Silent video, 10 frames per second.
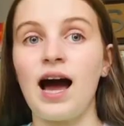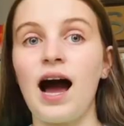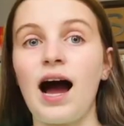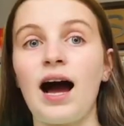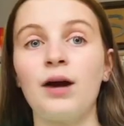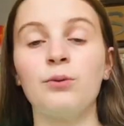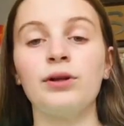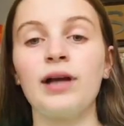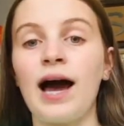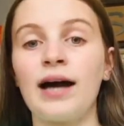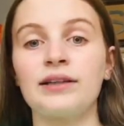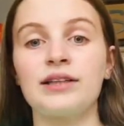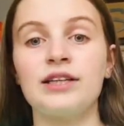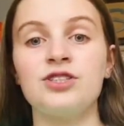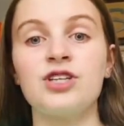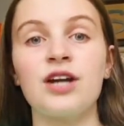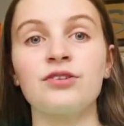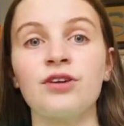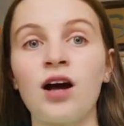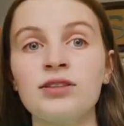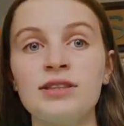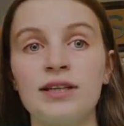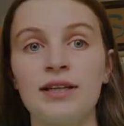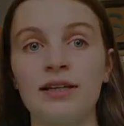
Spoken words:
I will act in generosity.